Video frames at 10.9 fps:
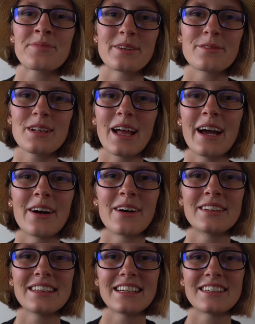rely
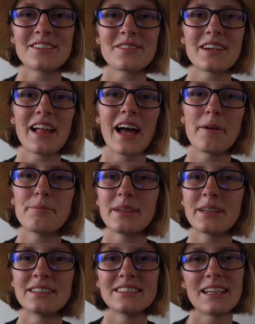on the Interrail app,
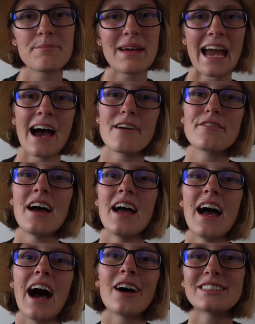because they may have
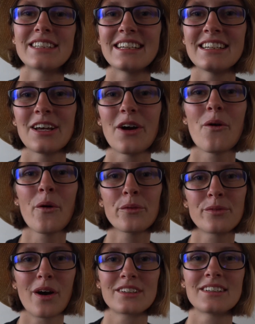outdated or
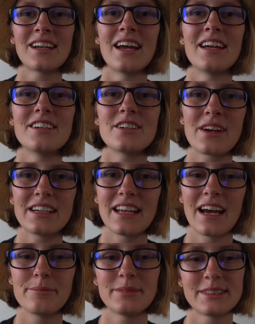wrong train
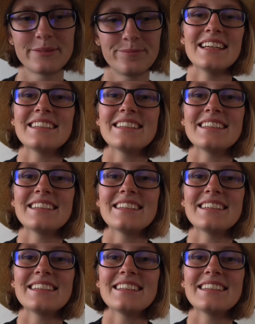times.